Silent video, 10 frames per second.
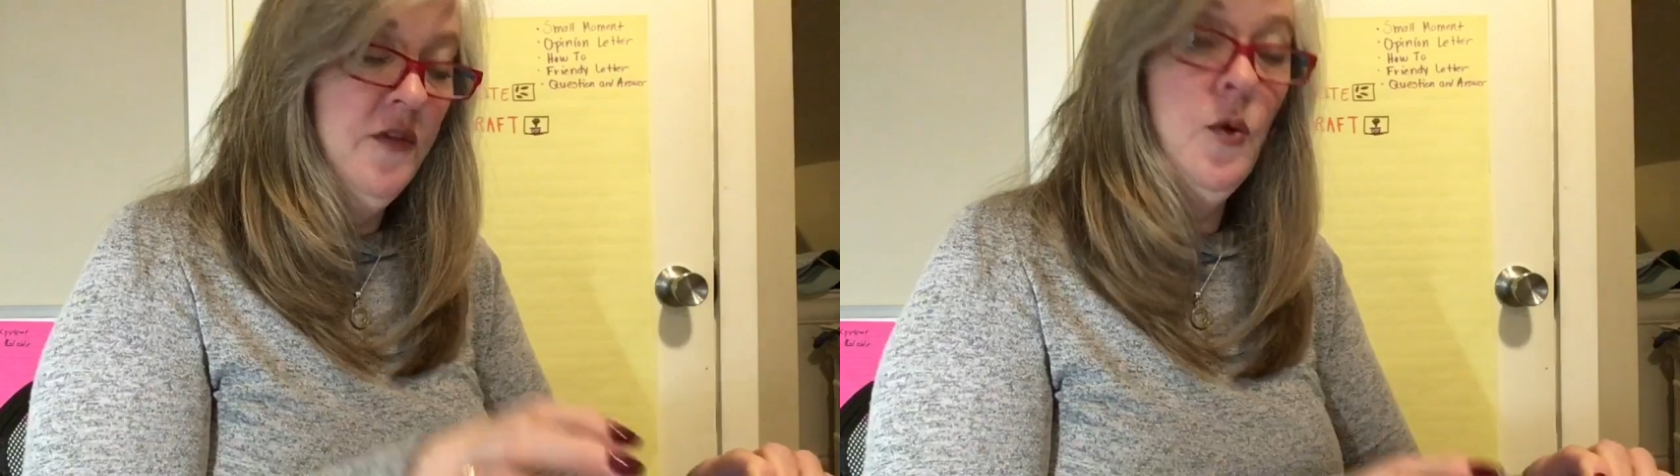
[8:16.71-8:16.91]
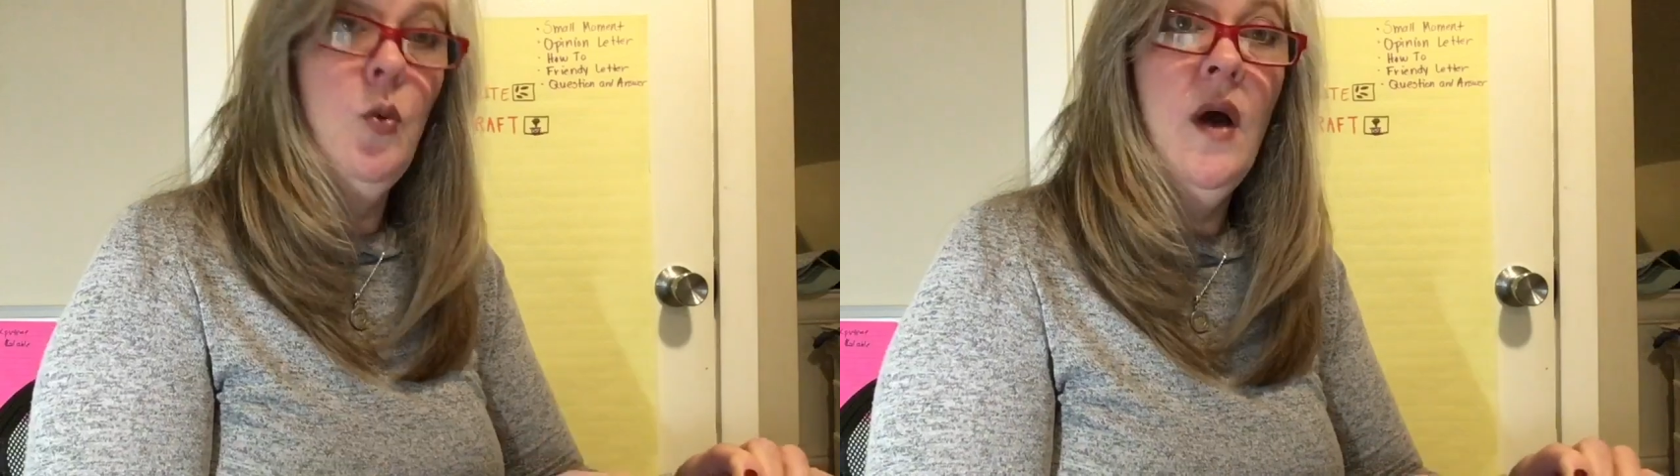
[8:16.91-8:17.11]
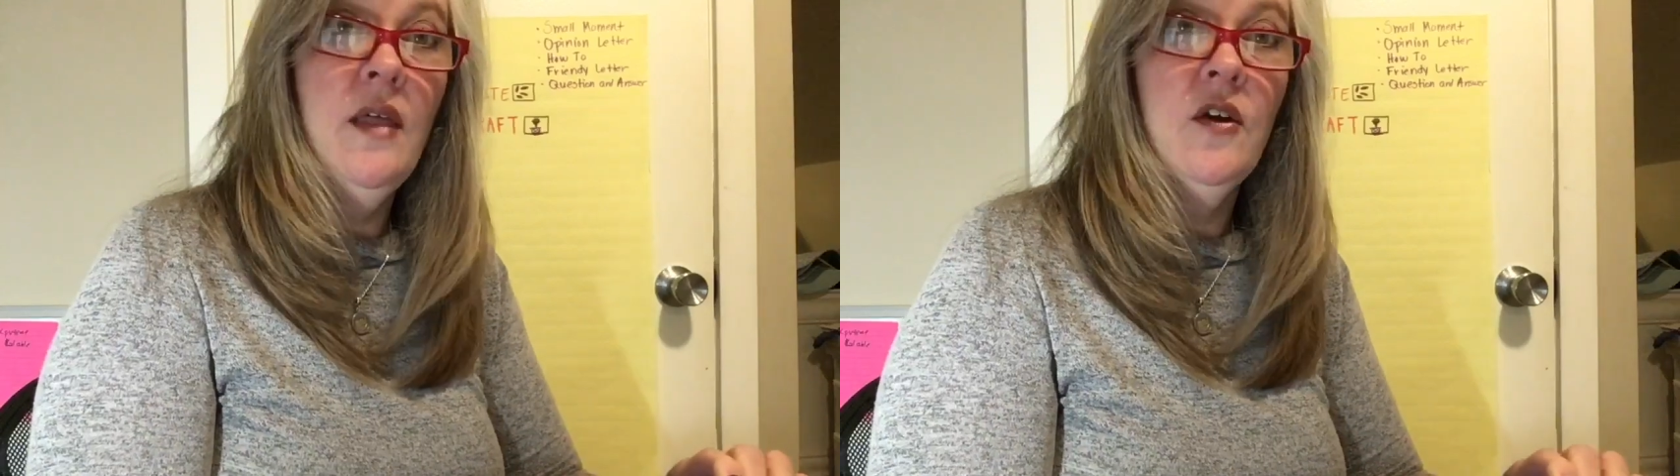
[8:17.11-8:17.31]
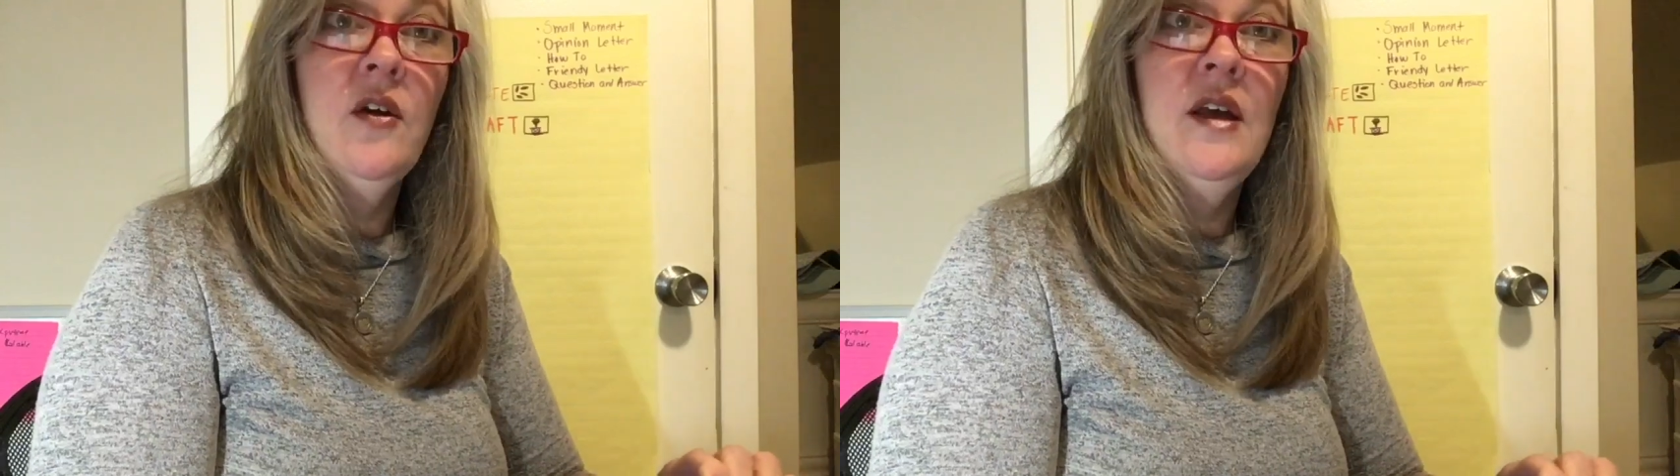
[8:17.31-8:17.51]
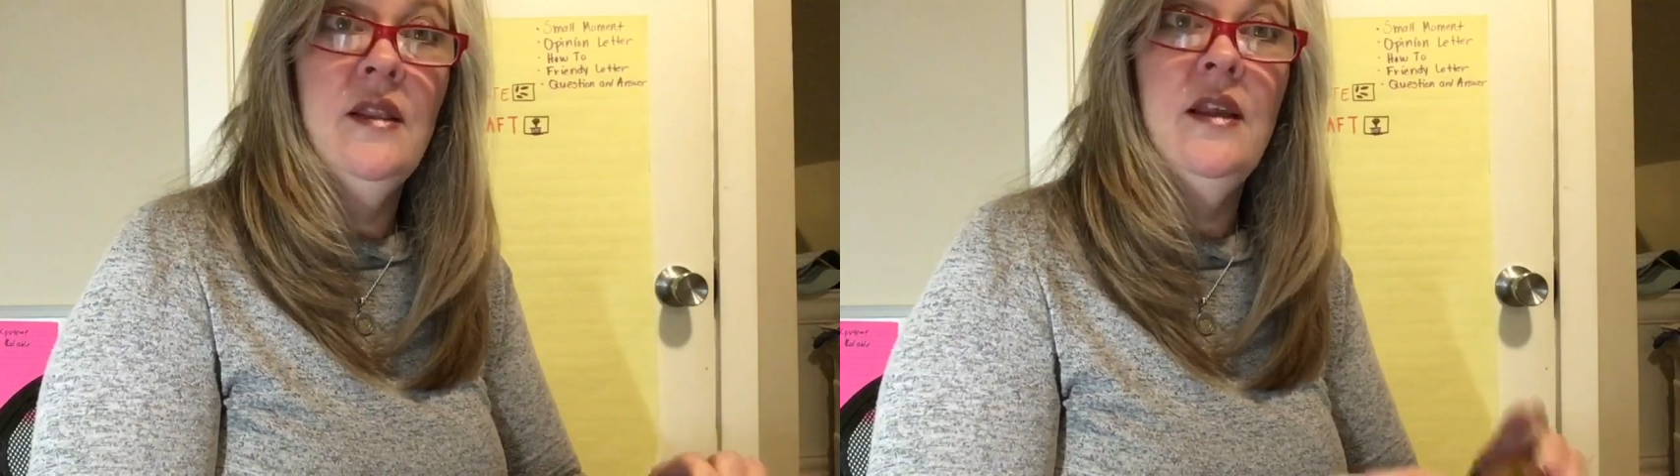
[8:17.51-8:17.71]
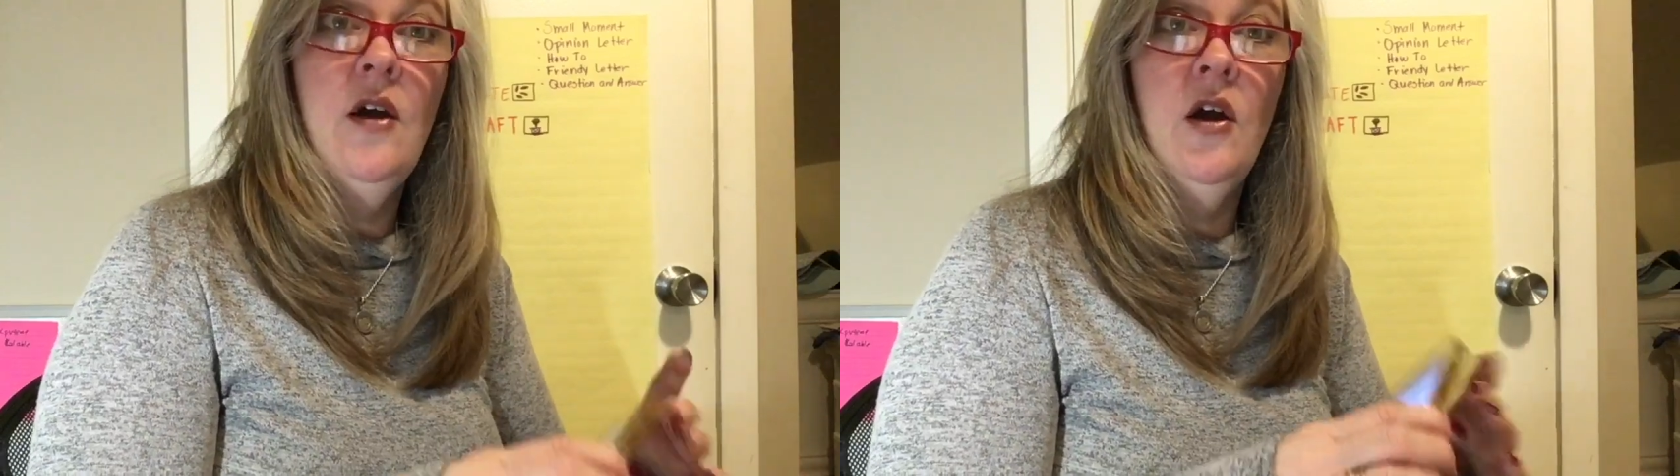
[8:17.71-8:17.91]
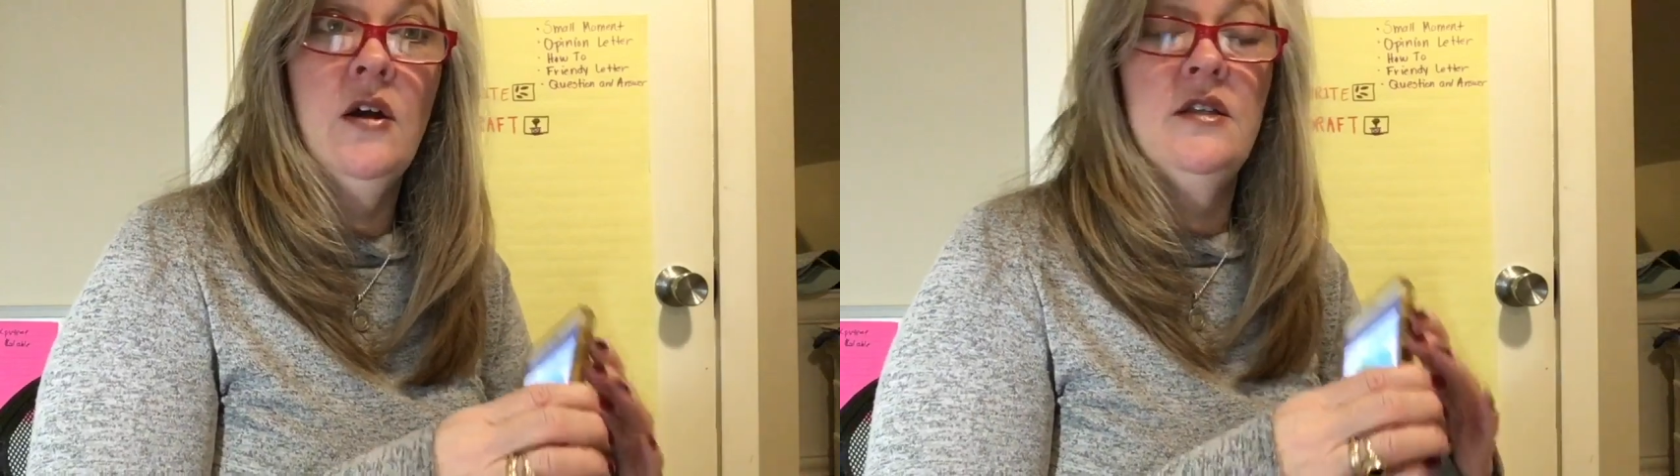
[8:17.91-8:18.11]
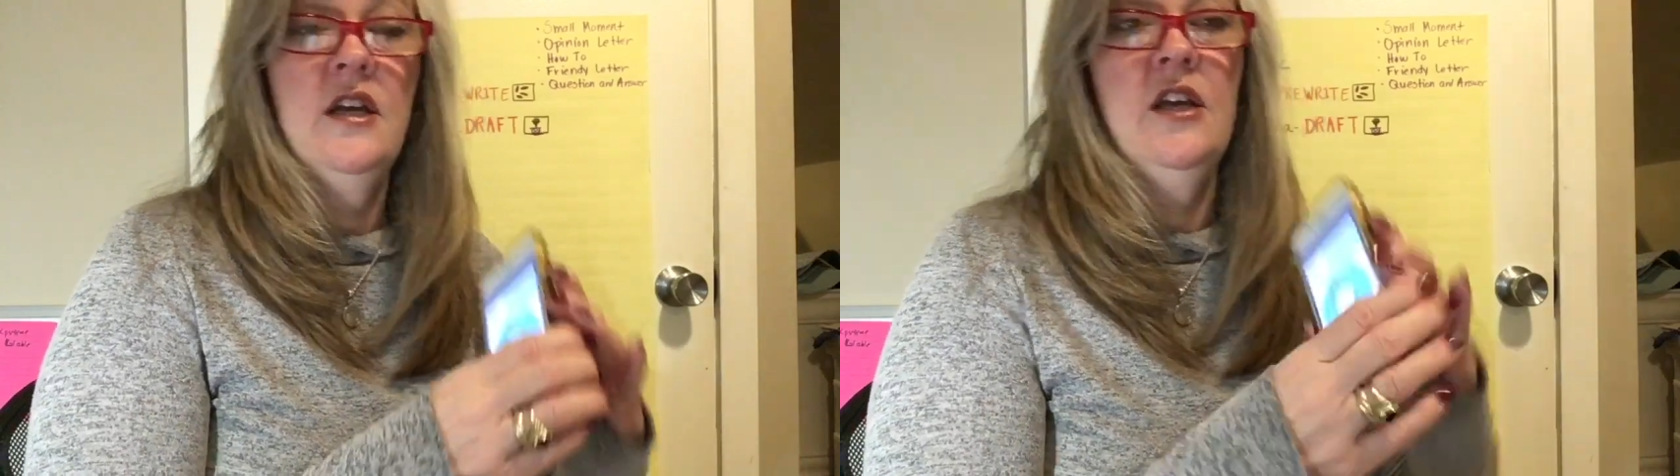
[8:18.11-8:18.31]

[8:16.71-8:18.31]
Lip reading: the weather in the Arctic?